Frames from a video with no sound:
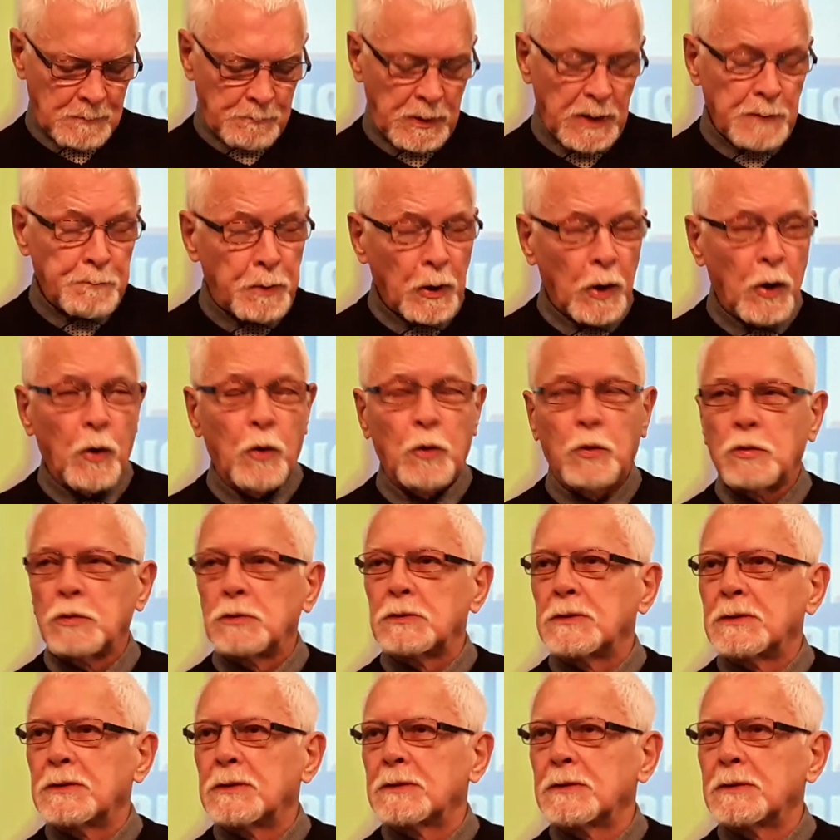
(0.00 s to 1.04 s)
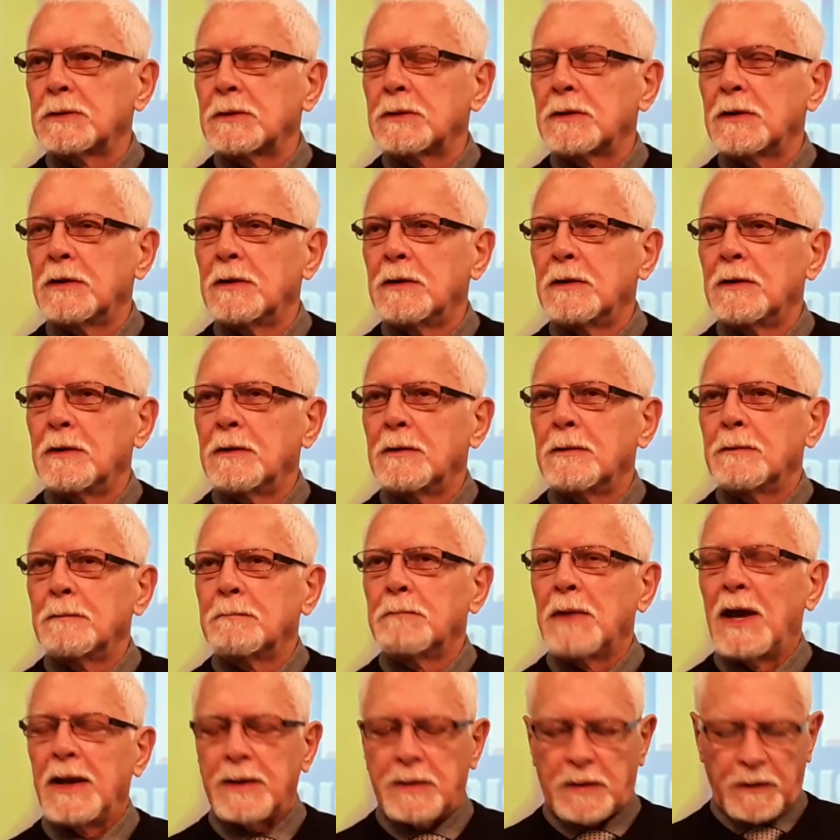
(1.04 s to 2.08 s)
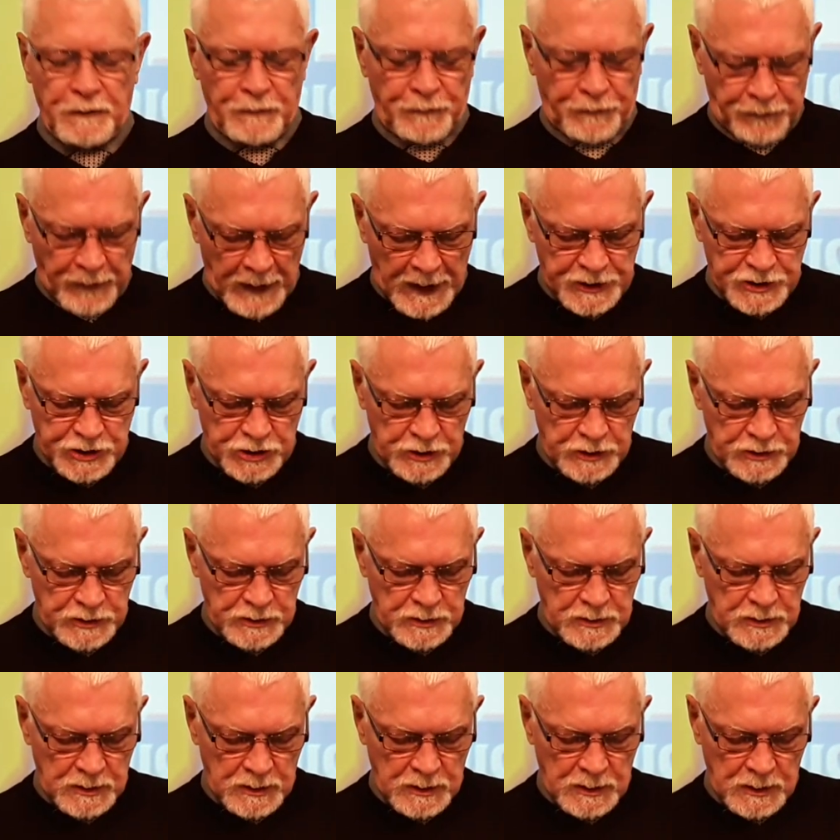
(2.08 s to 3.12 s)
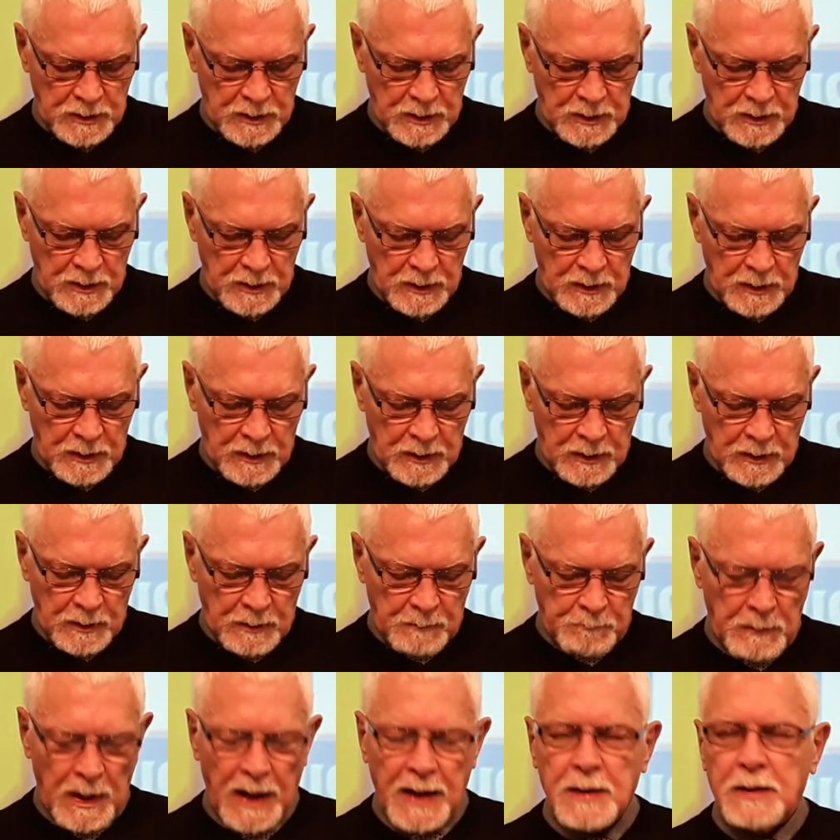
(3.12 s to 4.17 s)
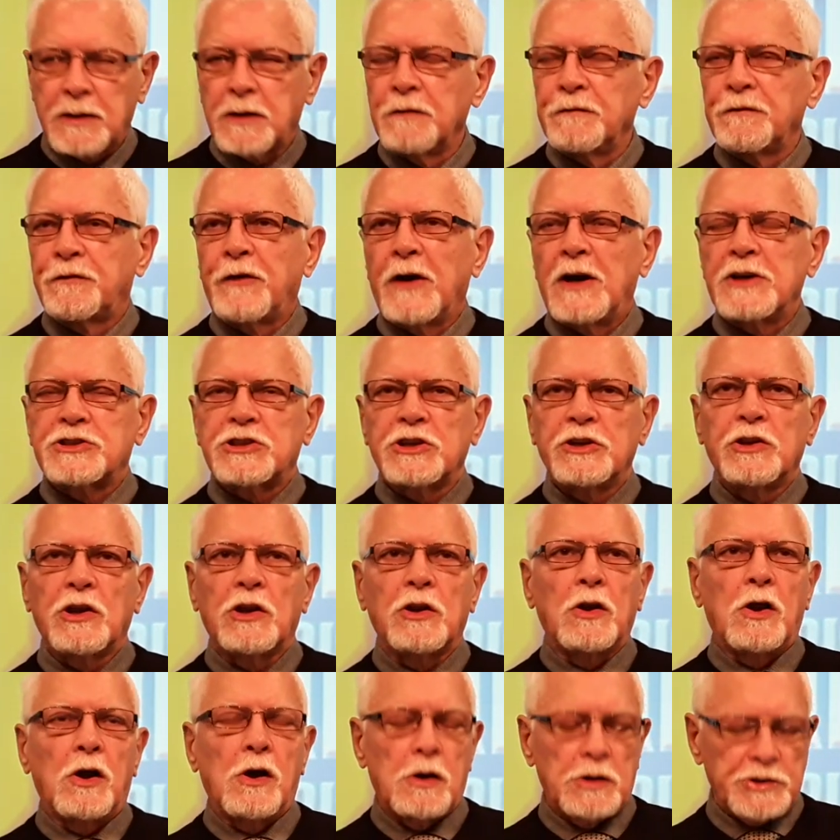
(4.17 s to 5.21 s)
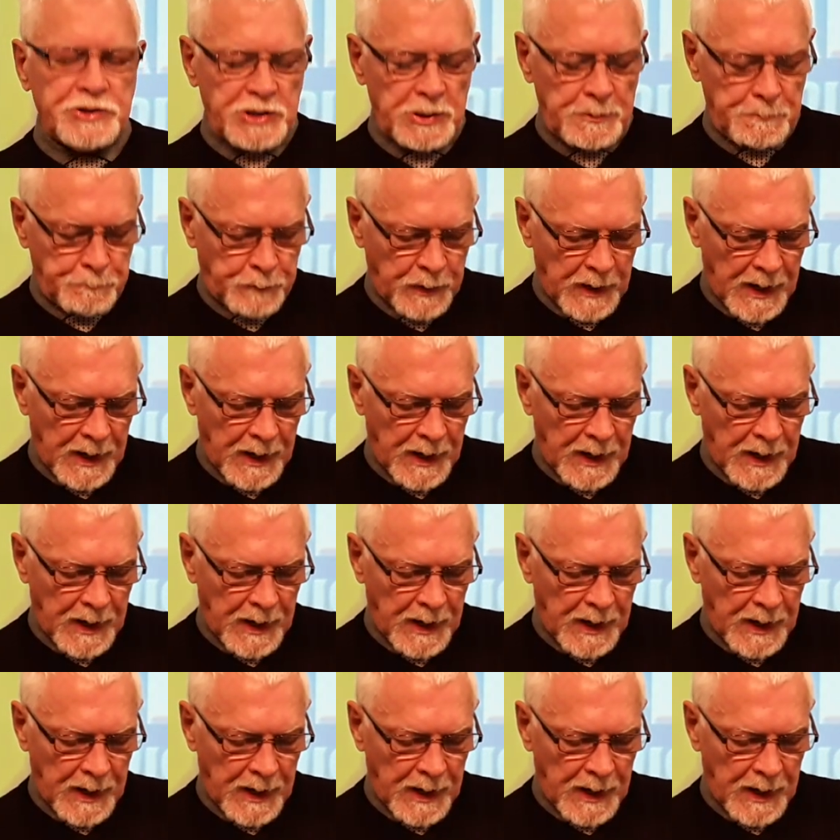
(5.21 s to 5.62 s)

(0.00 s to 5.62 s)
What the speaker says: Be bold. Make confession. Make confession the launching